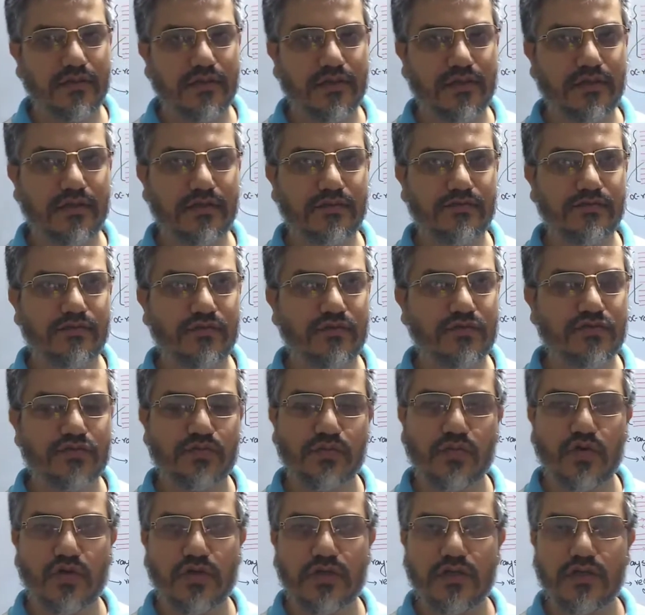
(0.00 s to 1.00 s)
the Rutherford's
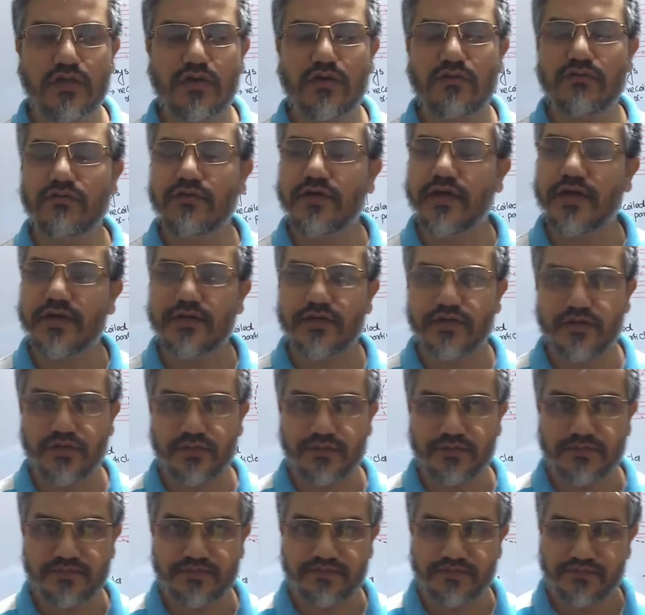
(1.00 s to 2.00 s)
model of
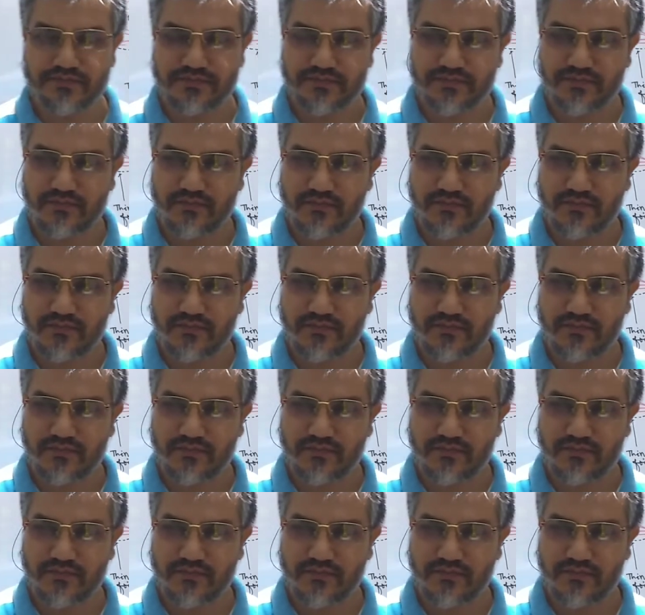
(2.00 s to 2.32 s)
atom.